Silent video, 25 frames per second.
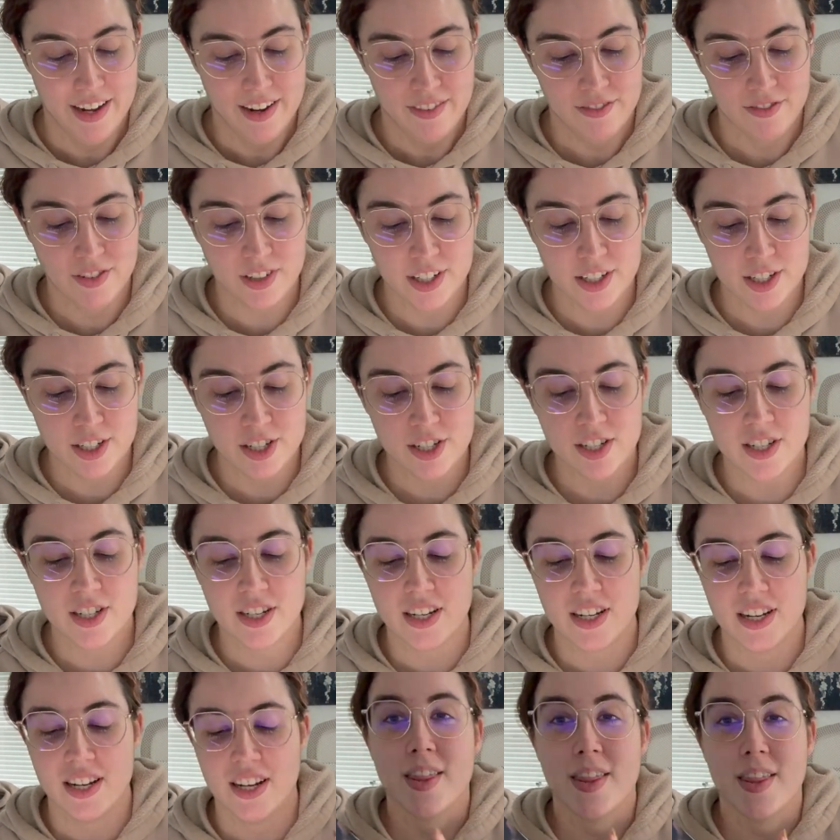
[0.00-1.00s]
first
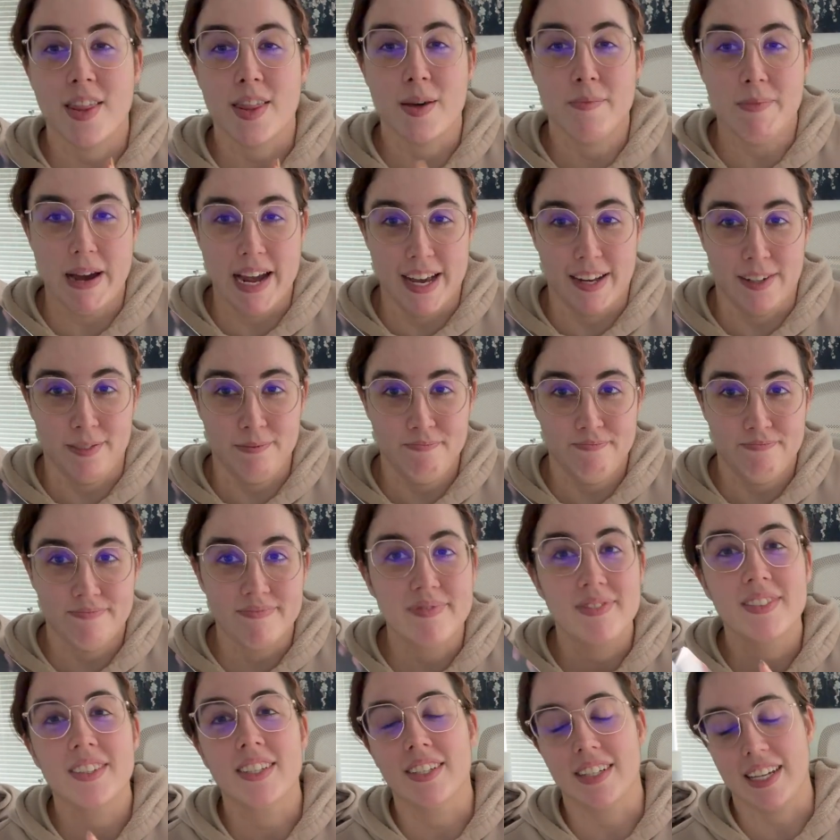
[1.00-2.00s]
the male,
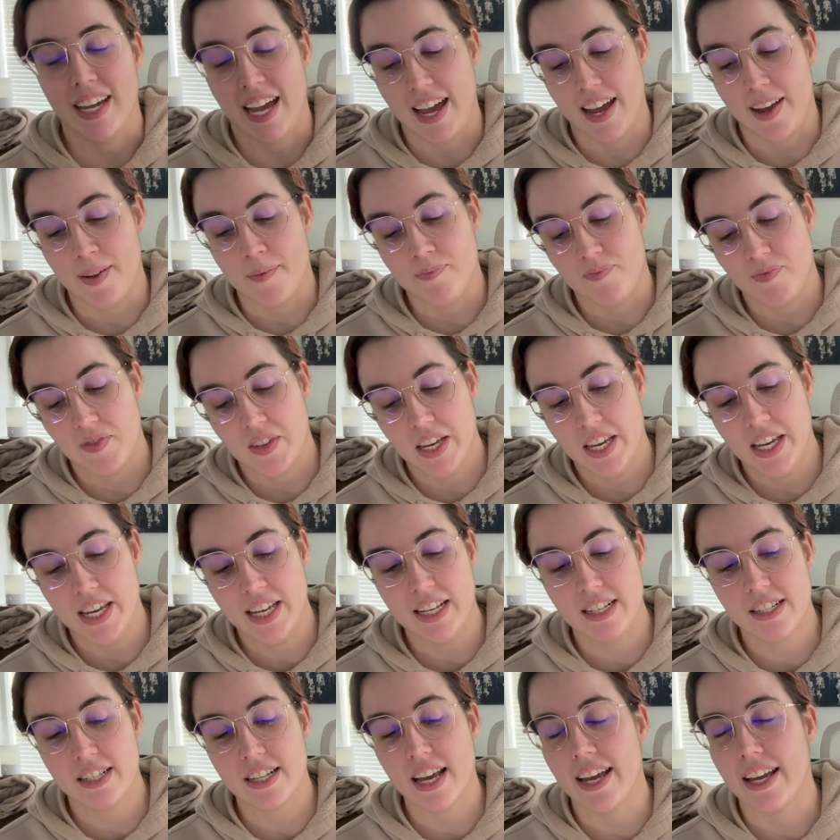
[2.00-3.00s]
okay,
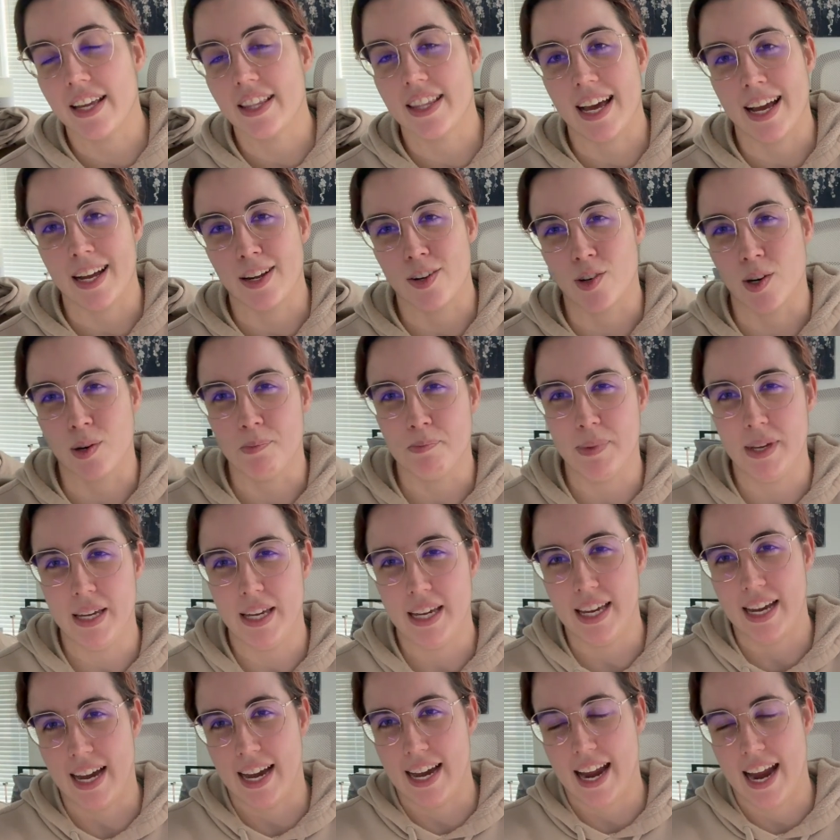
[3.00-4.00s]
he's like that
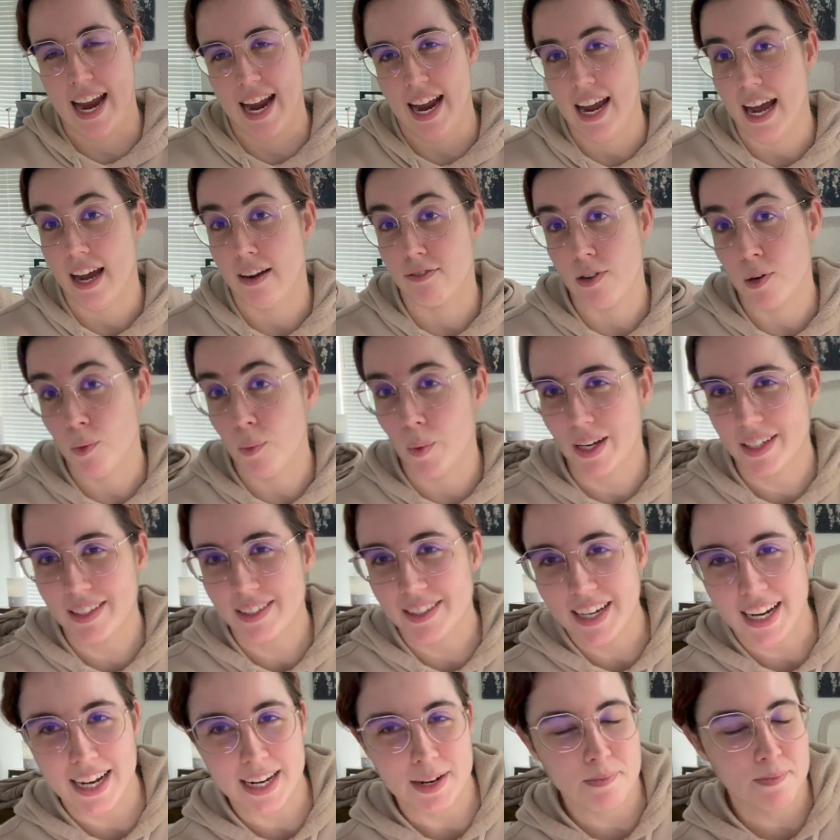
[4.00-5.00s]
grumpy I hate everyone
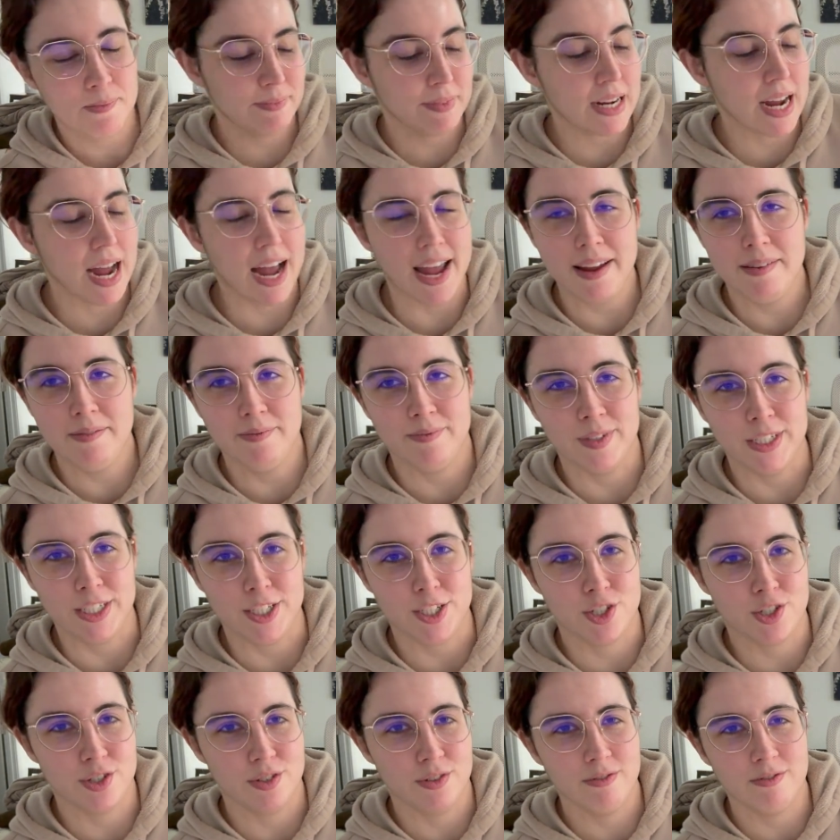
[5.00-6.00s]
kind of guy,
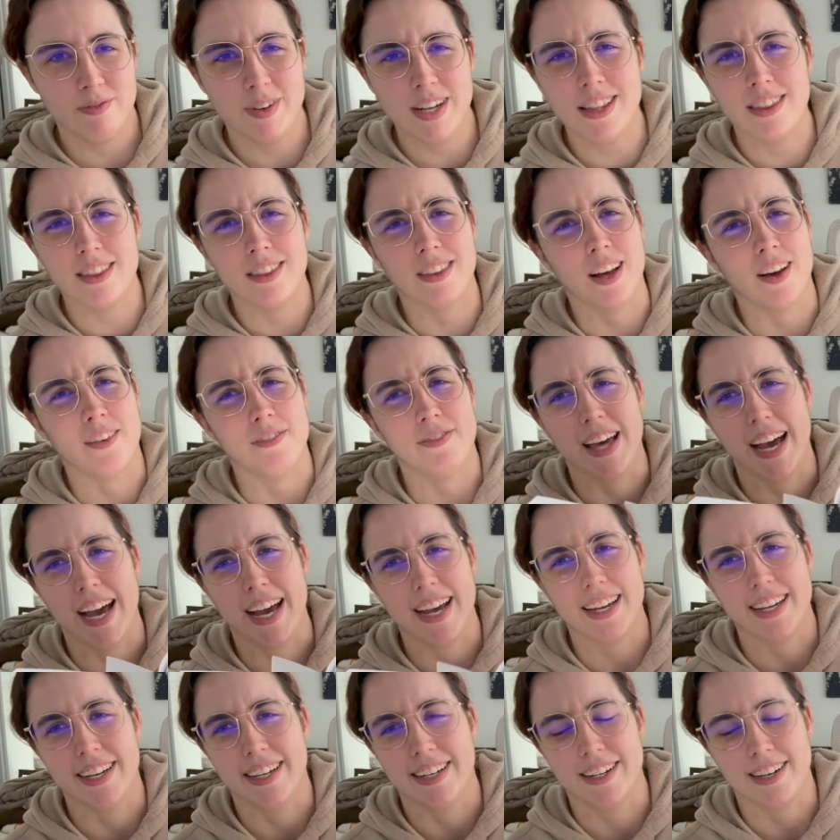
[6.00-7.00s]
which we love
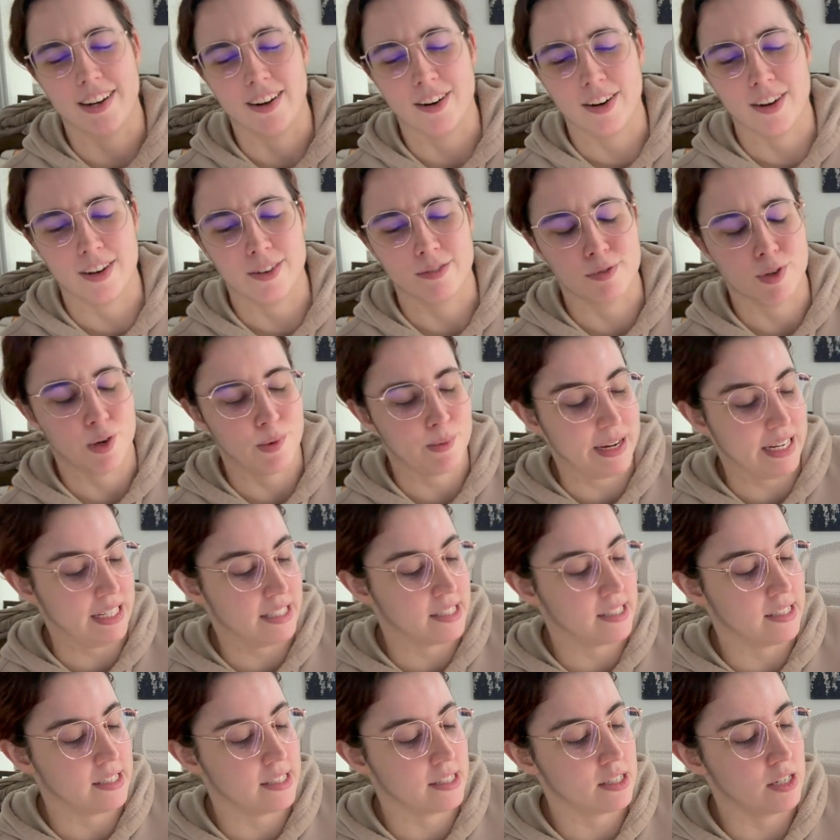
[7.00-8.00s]
that in our
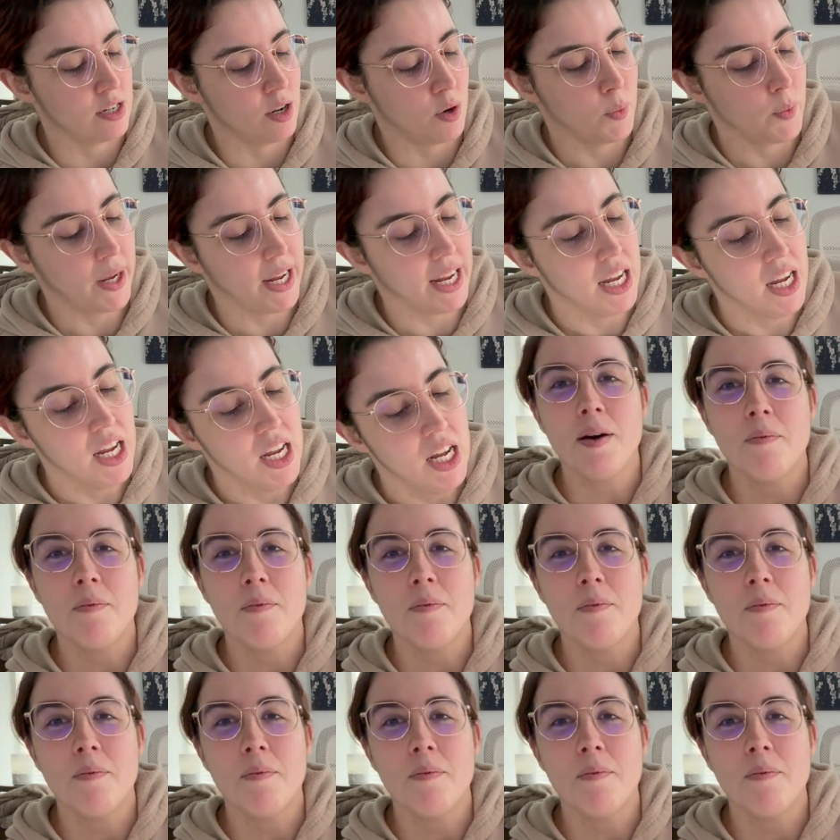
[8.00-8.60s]
romances, don't we?